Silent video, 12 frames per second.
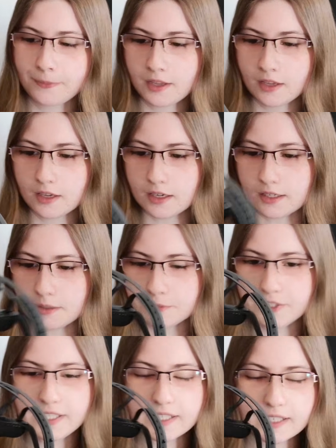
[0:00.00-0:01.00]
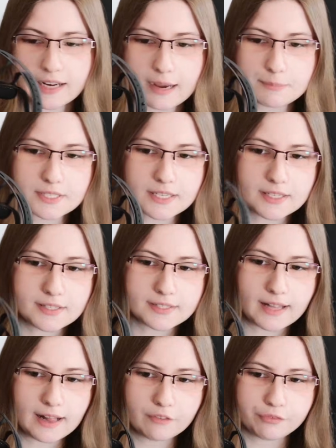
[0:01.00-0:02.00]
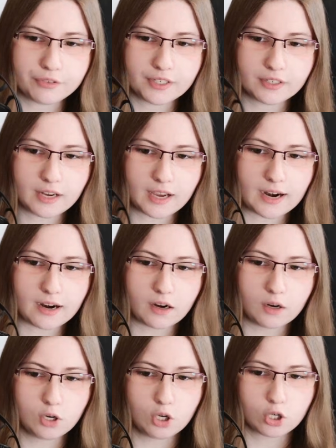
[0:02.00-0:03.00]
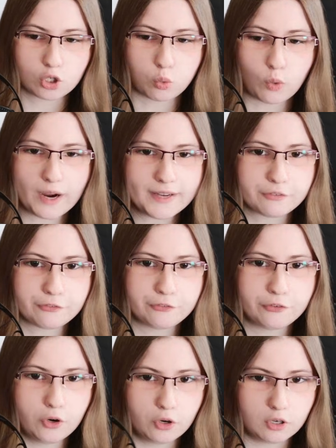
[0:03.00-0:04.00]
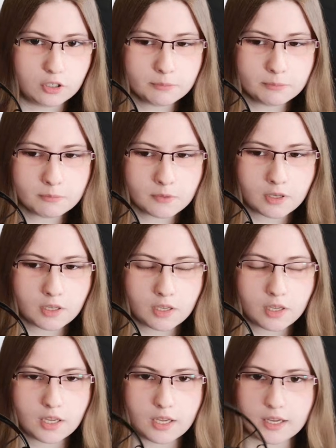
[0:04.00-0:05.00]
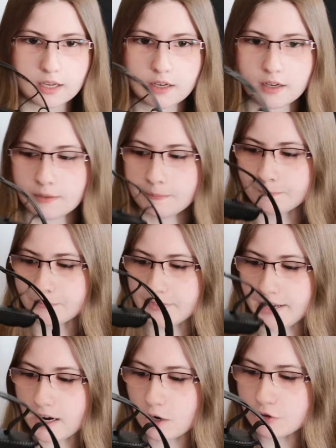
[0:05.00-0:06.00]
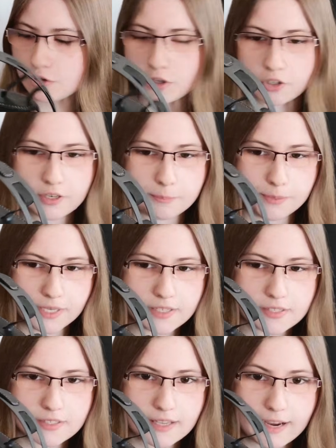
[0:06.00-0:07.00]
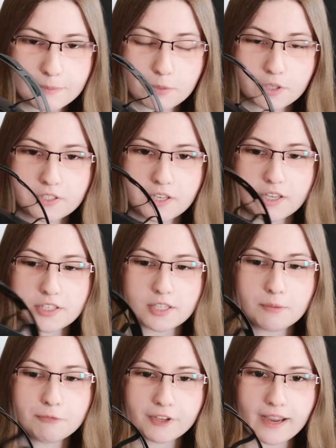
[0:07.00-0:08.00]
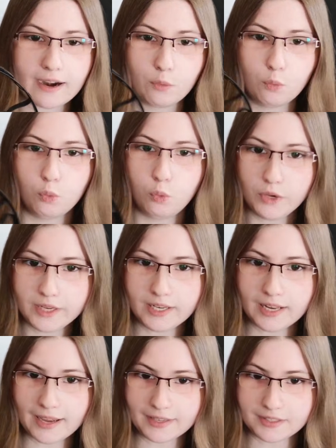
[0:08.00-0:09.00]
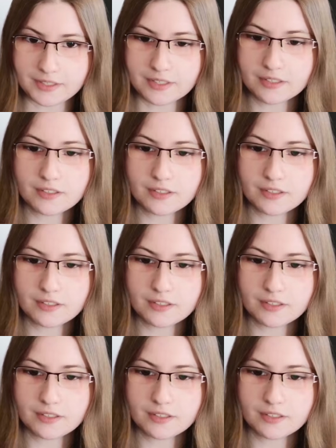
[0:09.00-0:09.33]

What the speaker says: The ear cups itself here are quite firm. They're also not on the biggest side, but something I really like here